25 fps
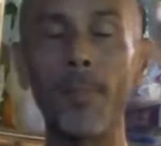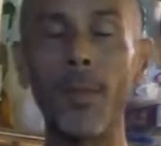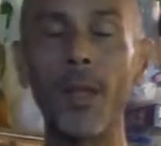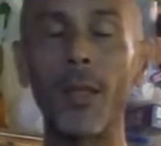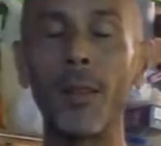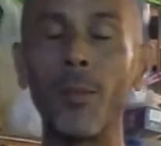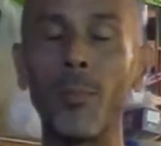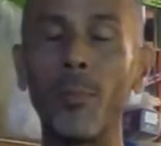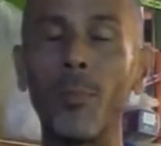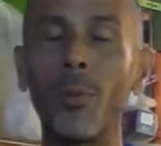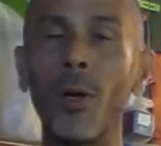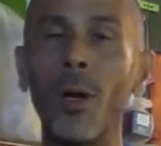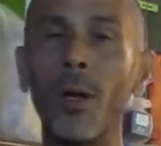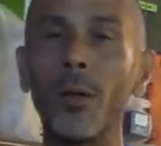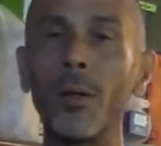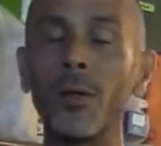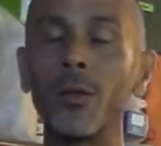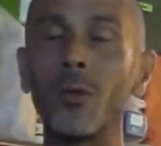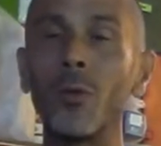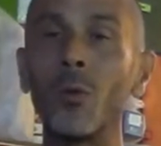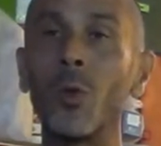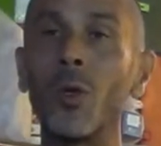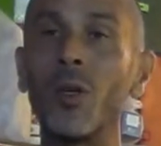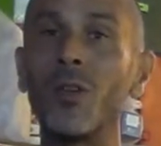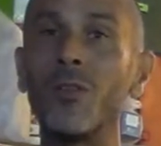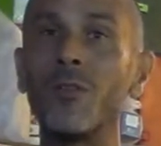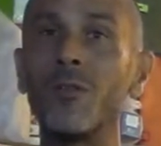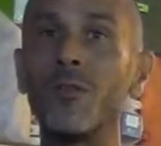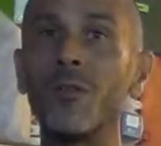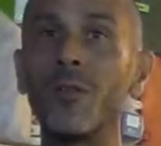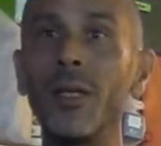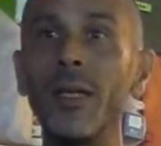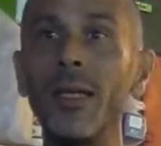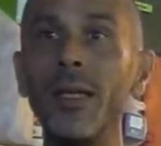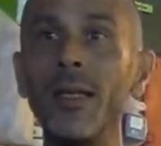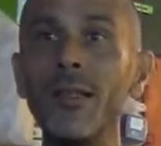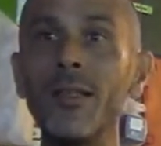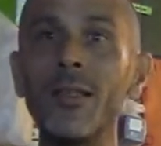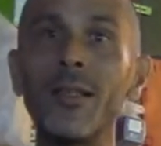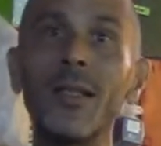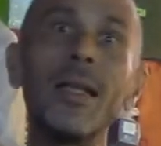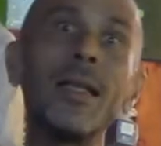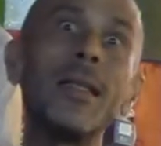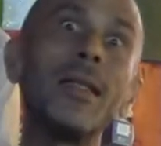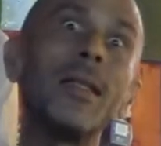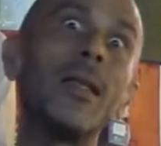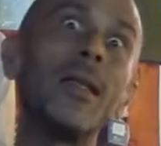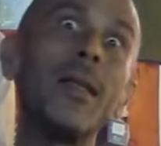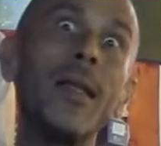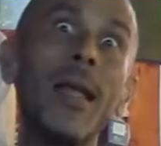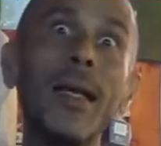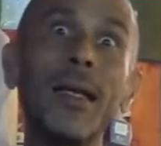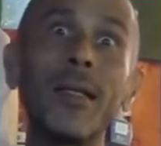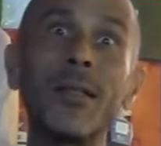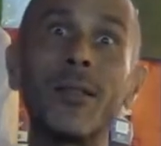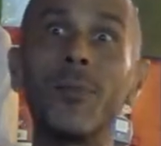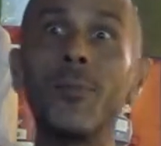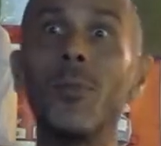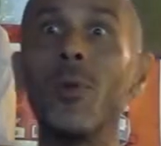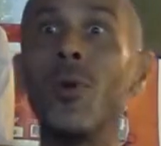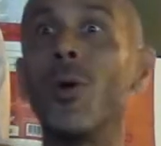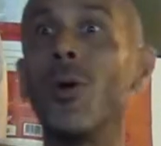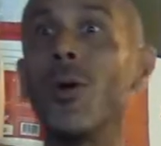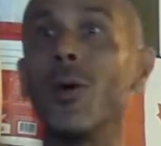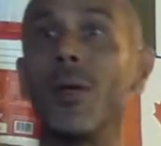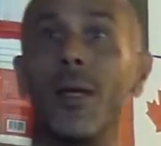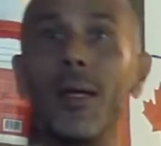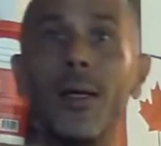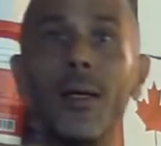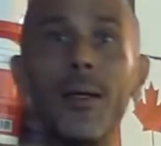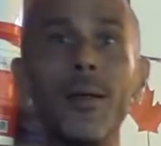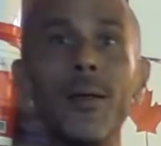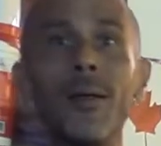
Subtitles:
The product will freeze, and the next morning